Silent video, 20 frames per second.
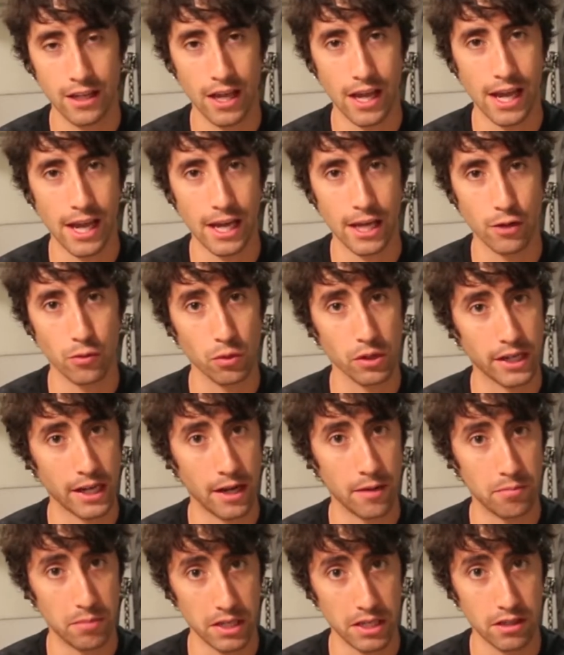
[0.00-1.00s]
A and
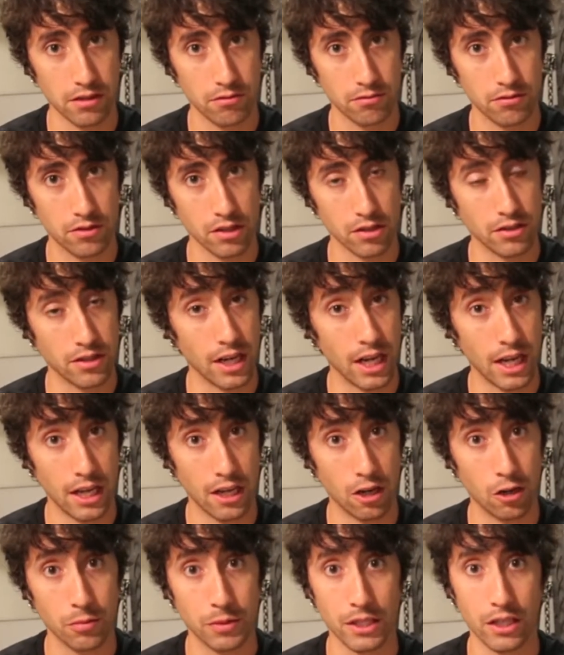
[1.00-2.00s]
workout B. So today
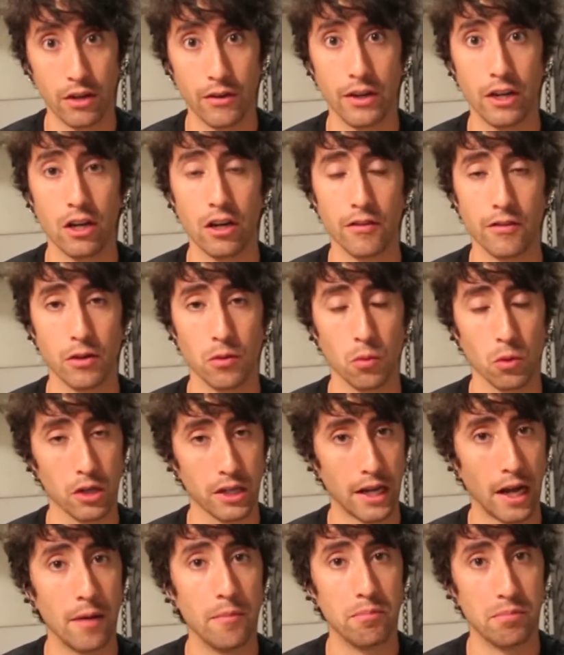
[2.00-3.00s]
I'll be going over
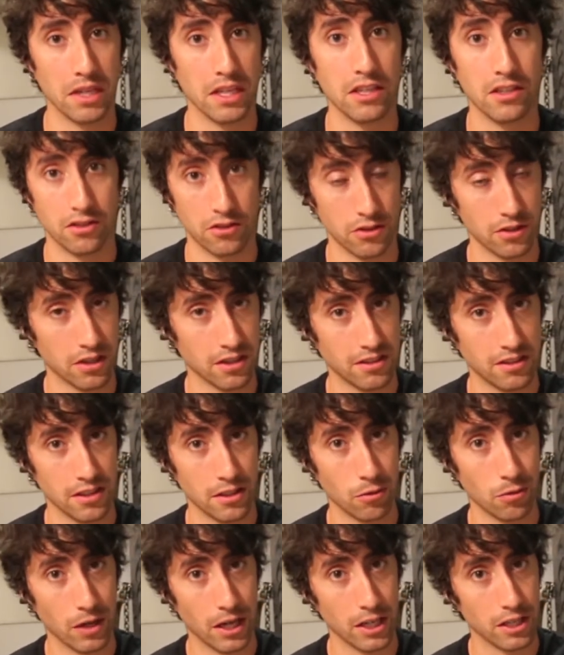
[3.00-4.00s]
workout B so you can see
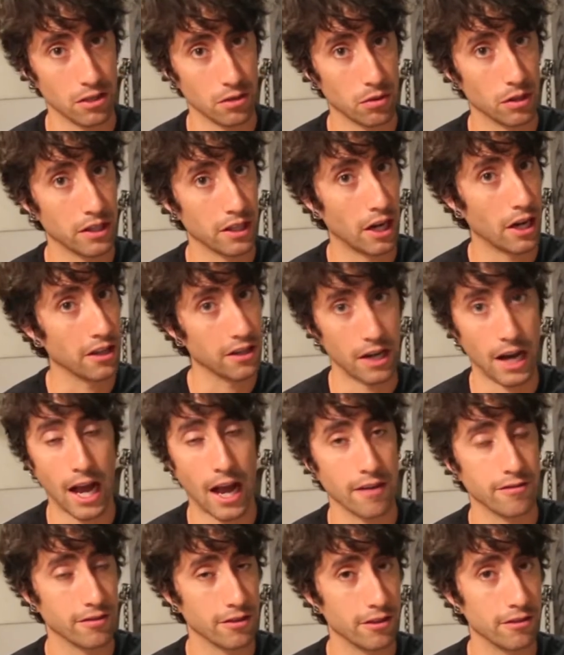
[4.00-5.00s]
what I do on the other
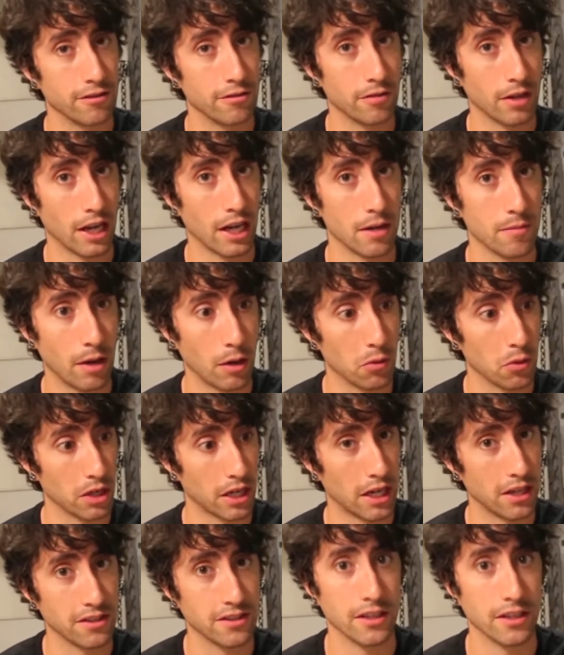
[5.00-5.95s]
half of kind of my workout